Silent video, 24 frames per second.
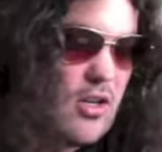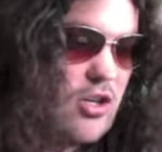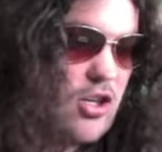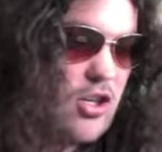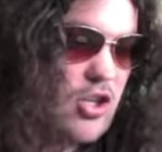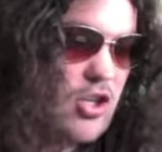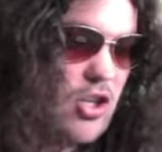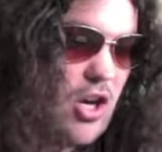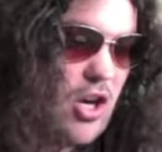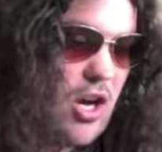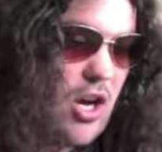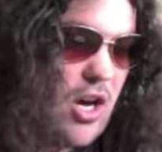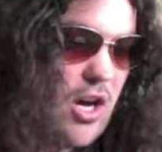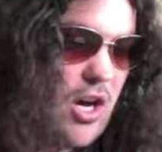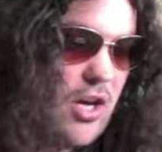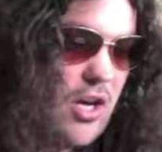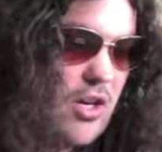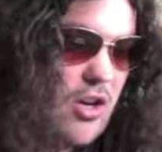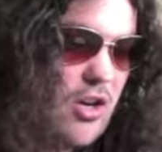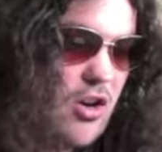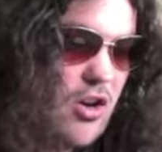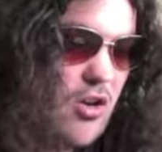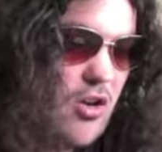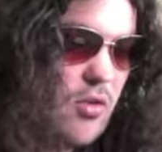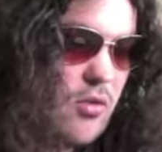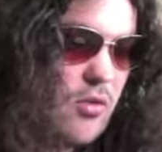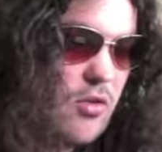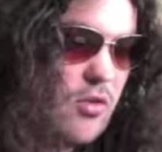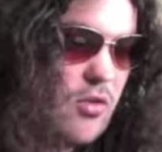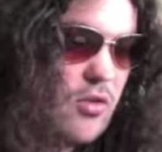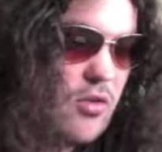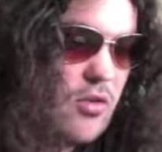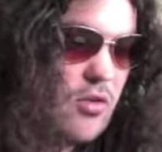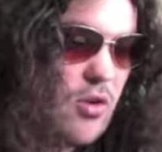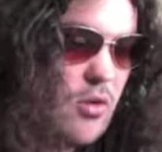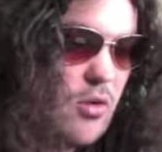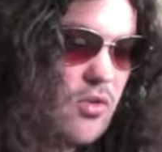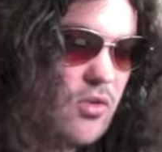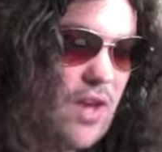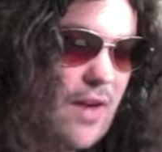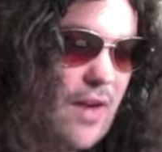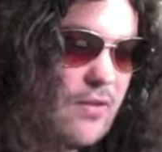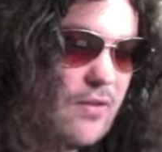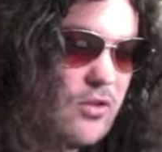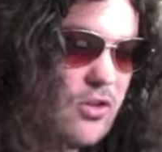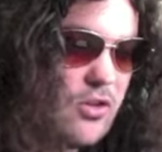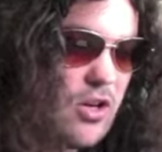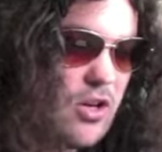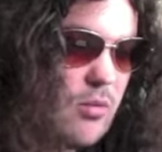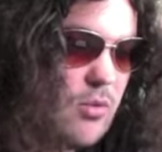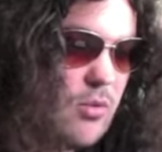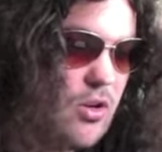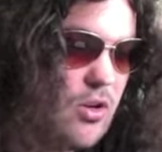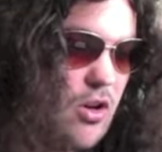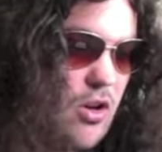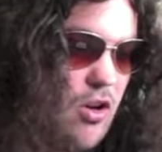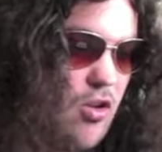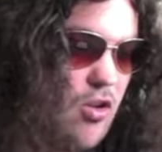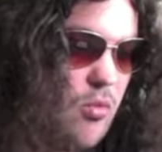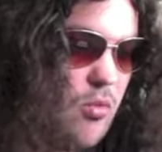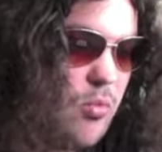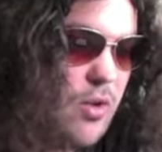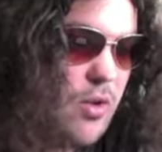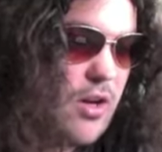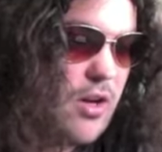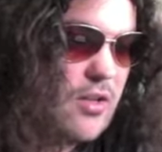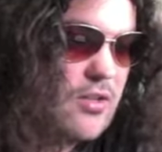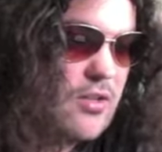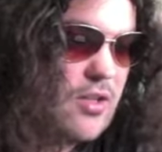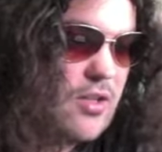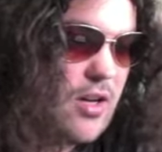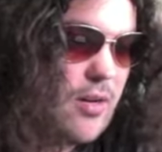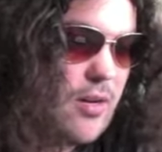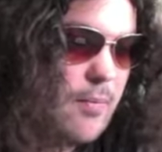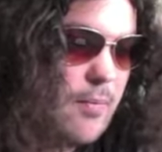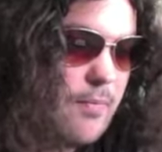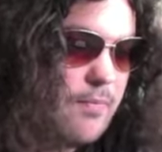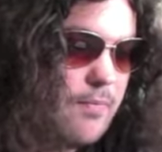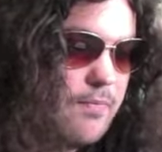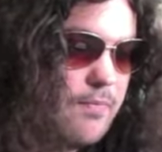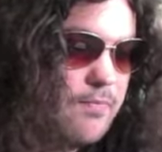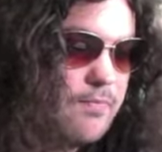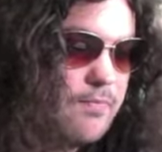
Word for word: Shaw, you know, goes after him, you know, but um